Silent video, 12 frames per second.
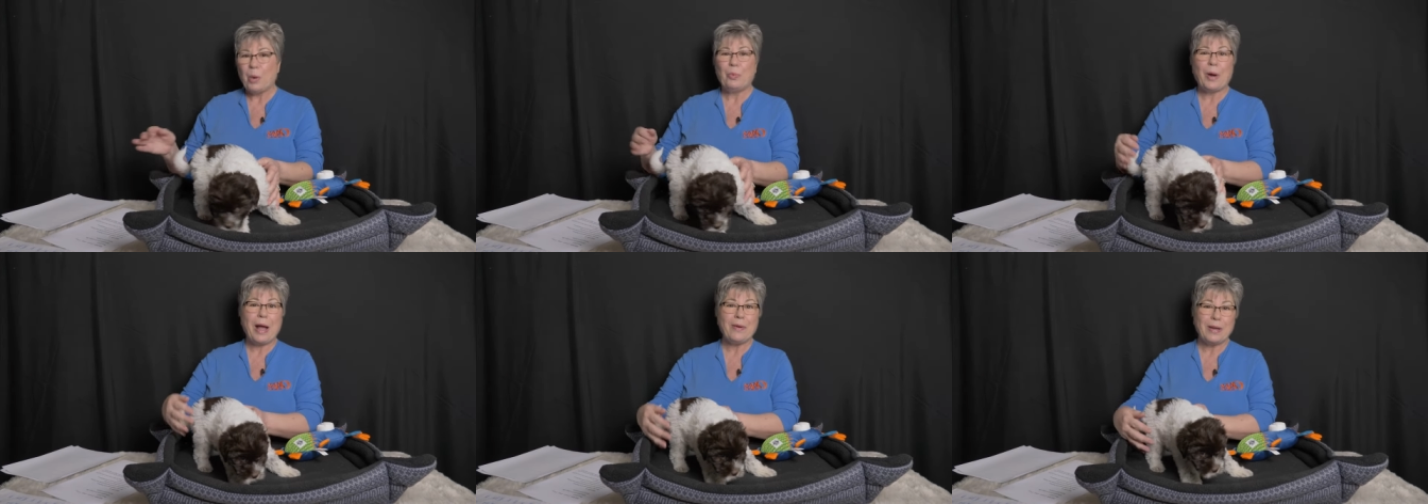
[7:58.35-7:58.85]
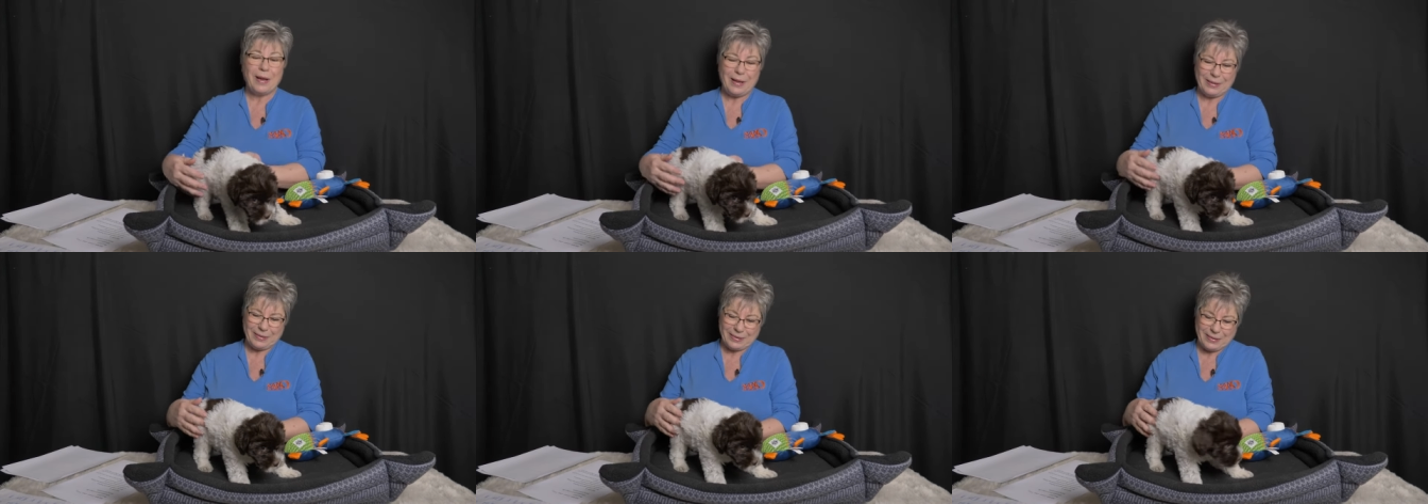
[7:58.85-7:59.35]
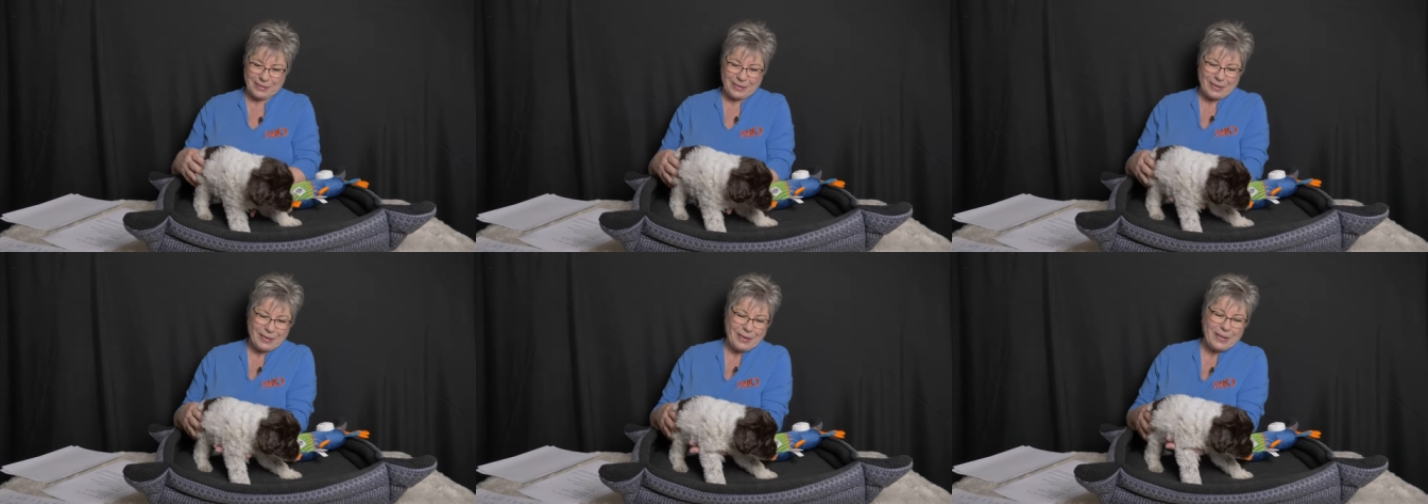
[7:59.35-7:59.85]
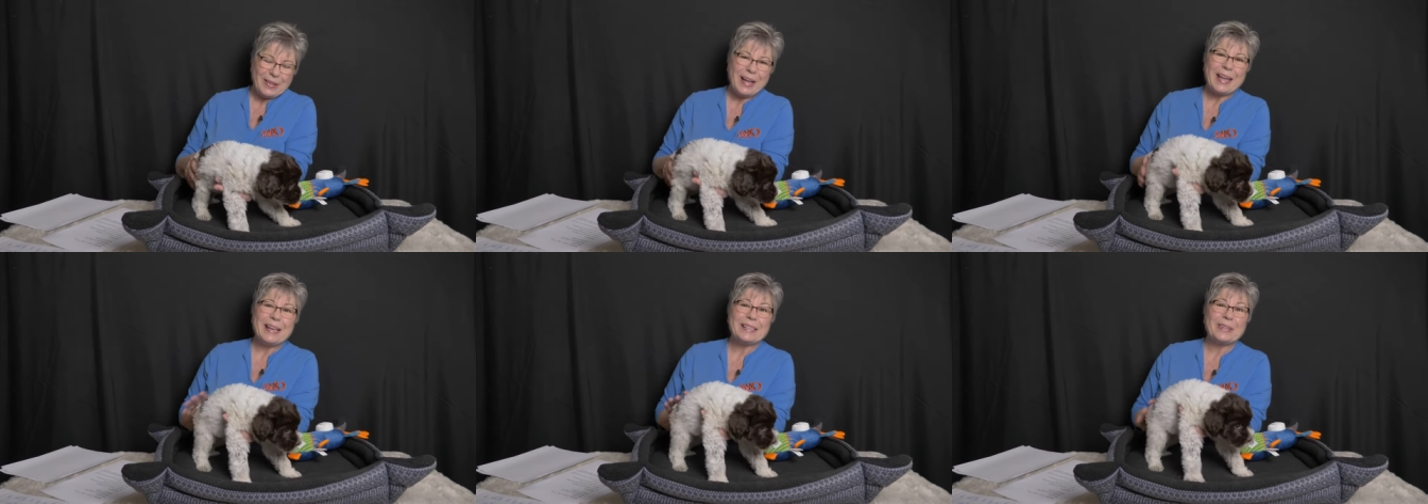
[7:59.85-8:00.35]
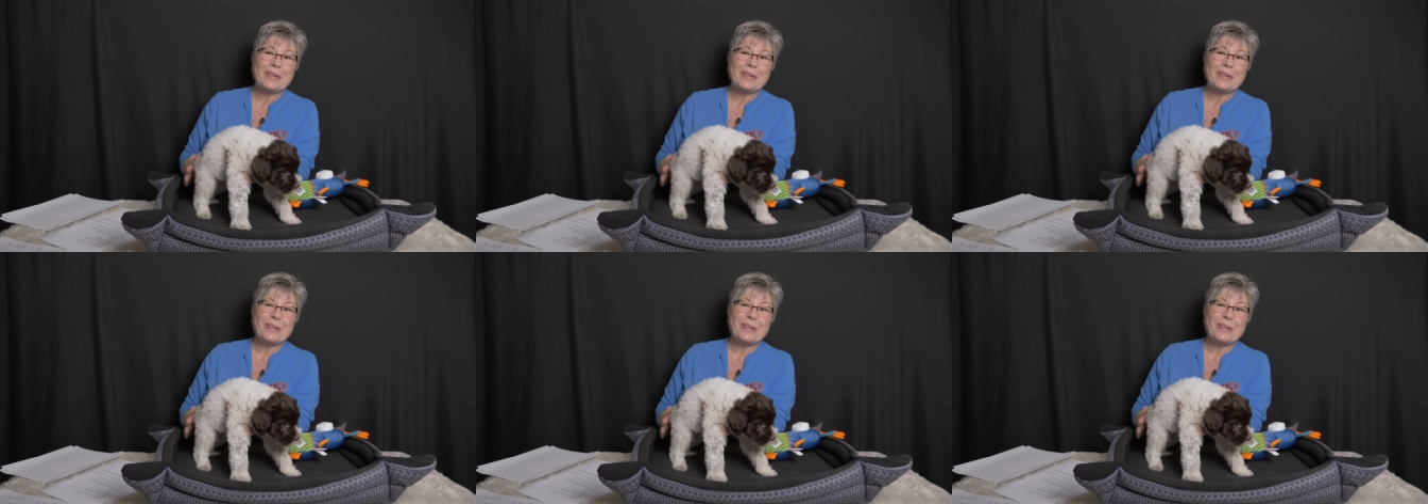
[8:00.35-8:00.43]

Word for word: brown collar girl is